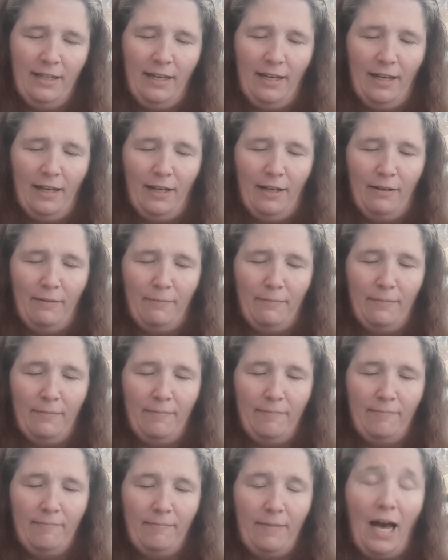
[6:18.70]

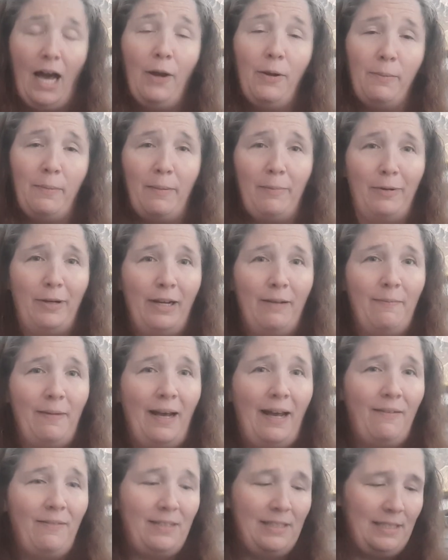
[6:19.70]
I remember him. I
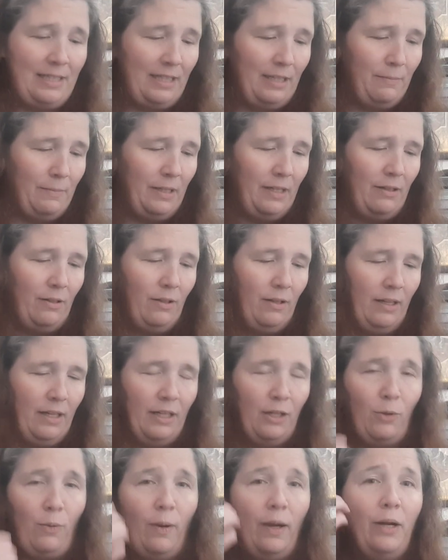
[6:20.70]
haven't seen him in
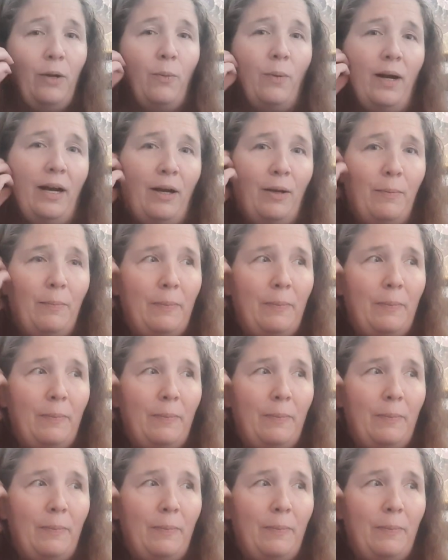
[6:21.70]
quite a while,